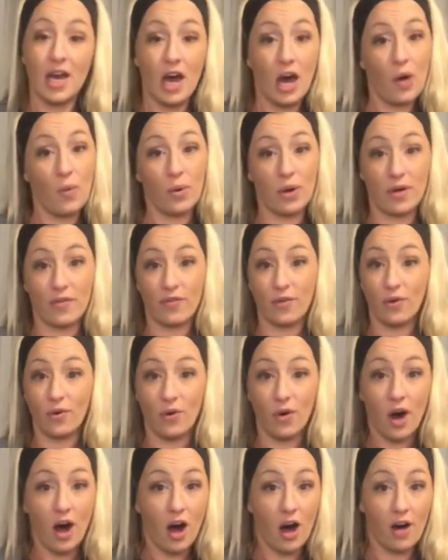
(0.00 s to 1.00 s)
a
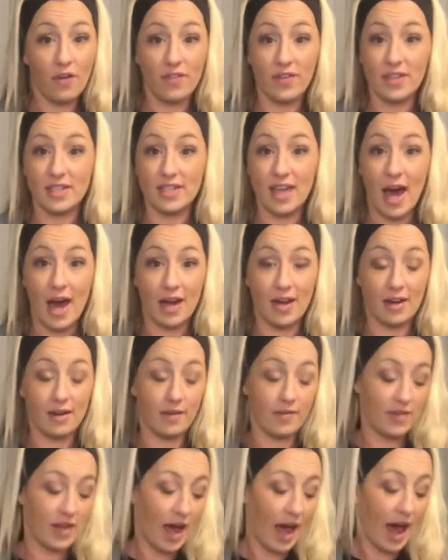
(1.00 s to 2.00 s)
wonderful office
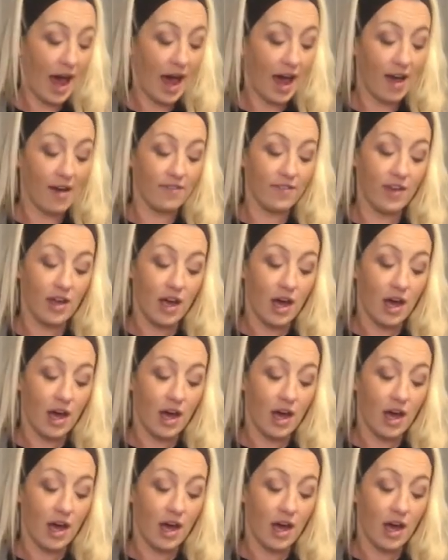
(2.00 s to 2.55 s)
additive to have,